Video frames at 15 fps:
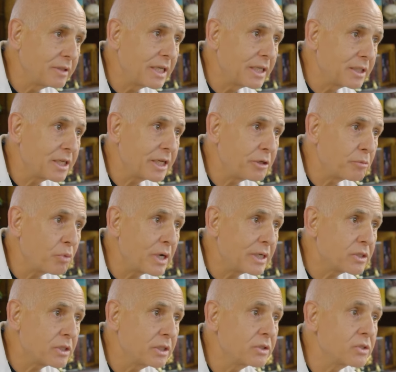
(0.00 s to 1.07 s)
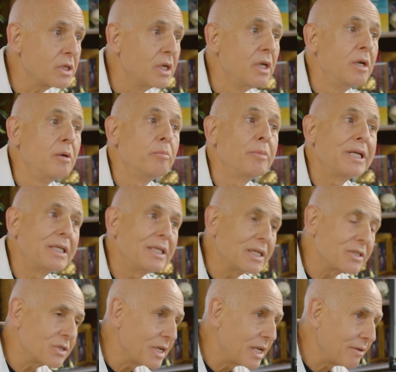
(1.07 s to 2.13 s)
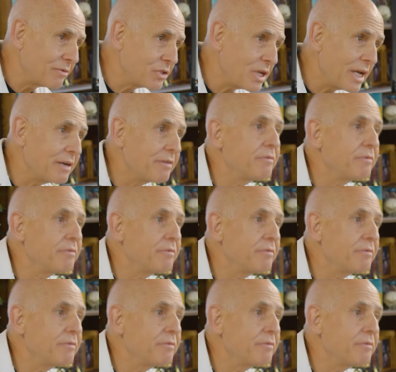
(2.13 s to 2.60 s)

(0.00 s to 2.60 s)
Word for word: to antidepressants, but it doesn't have side